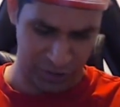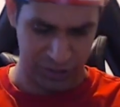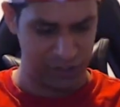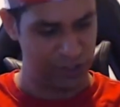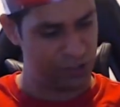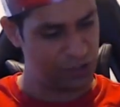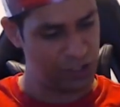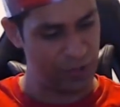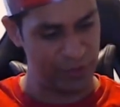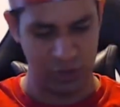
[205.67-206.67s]
it
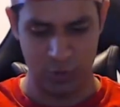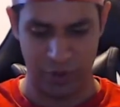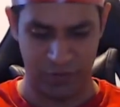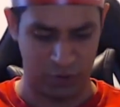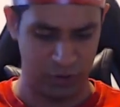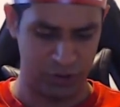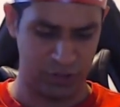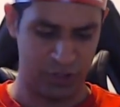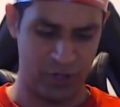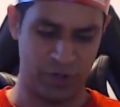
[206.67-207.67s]
tell me who I've got?
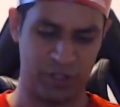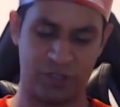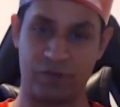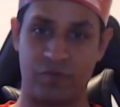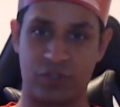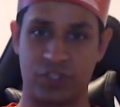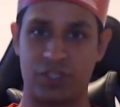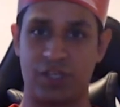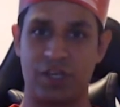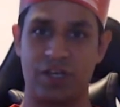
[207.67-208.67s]
No, it's just
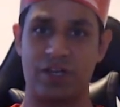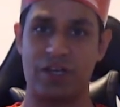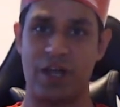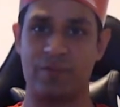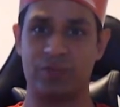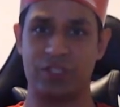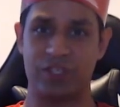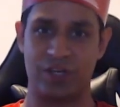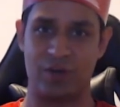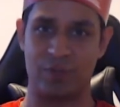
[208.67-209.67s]
emptied
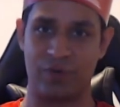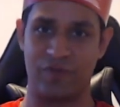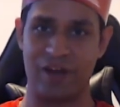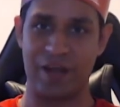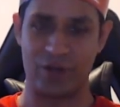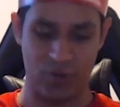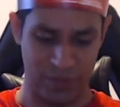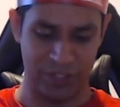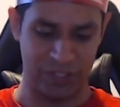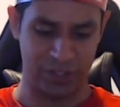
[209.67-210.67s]
a number of Lego
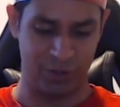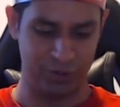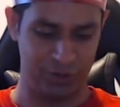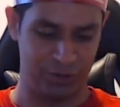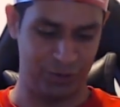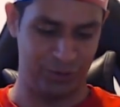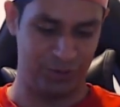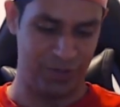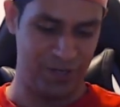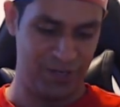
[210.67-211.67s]
pieces onto
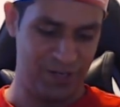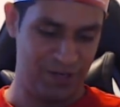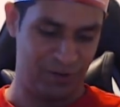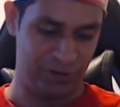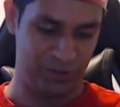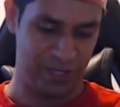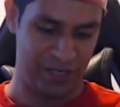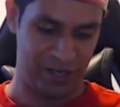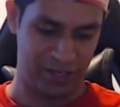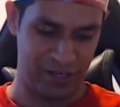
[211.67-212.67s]
here.
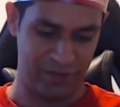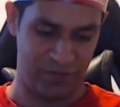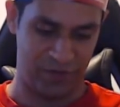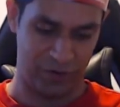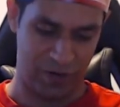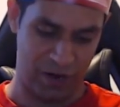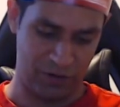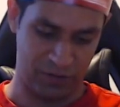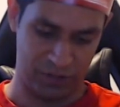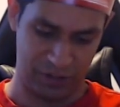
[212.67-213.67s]
I can't even figure it
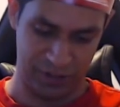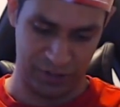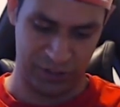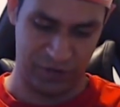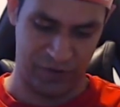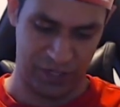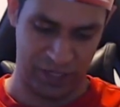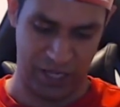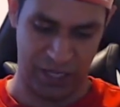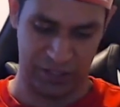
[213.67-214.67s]
out. Let's see if I can
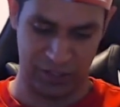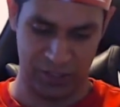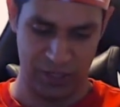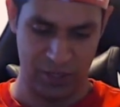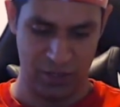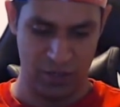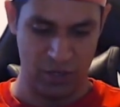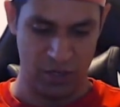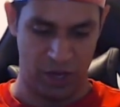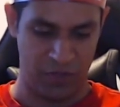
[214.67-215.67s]
guess.
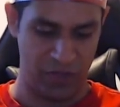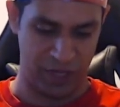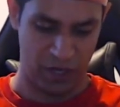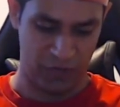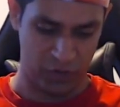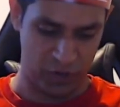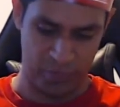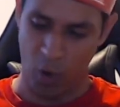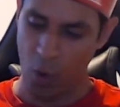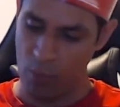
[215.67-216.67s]
I think I've got a
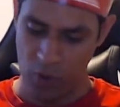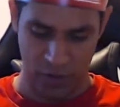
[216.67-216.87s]
bomb.